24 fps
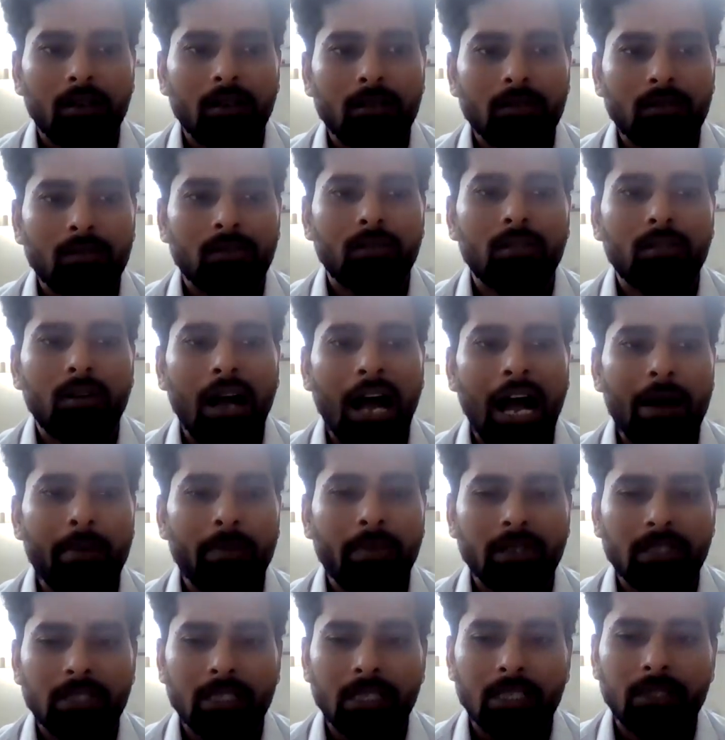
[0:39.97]
So
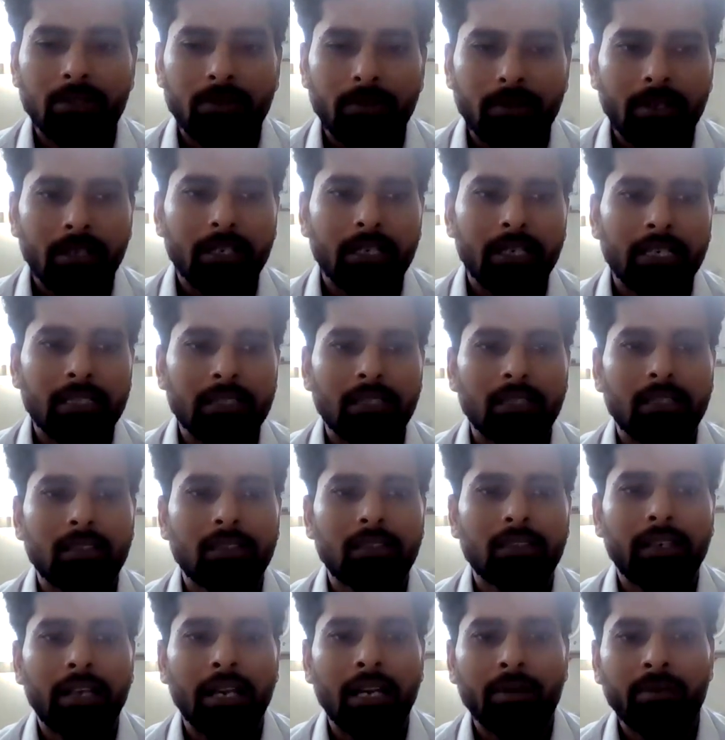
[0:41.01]
hypersensitivity
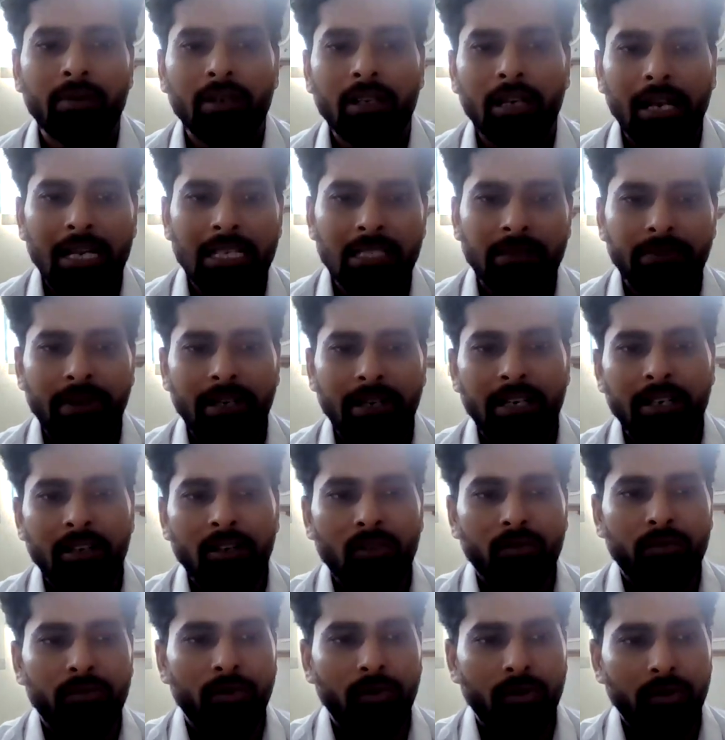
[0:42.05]
reactions can be classified
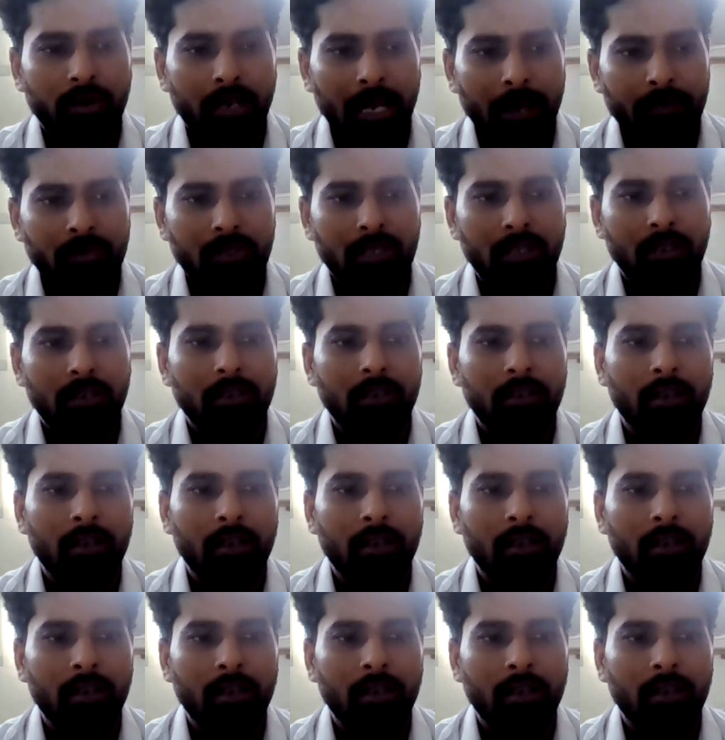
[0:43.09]
into four types.